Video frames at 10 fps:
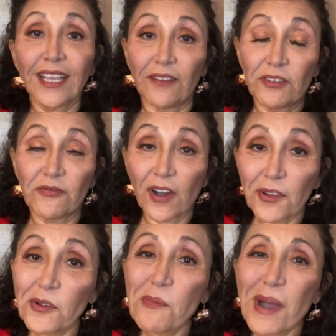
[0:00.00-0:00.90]
if you
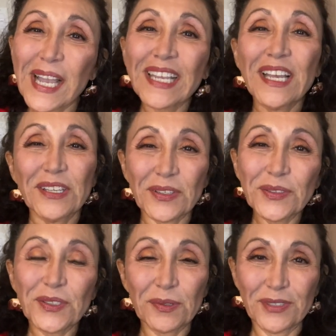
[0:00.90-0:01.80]
follow my
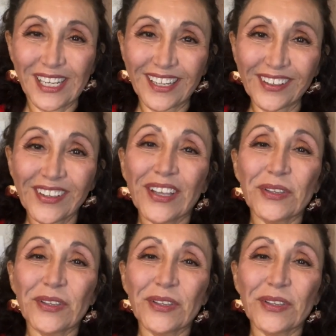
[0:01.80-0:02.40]
YouTube channel,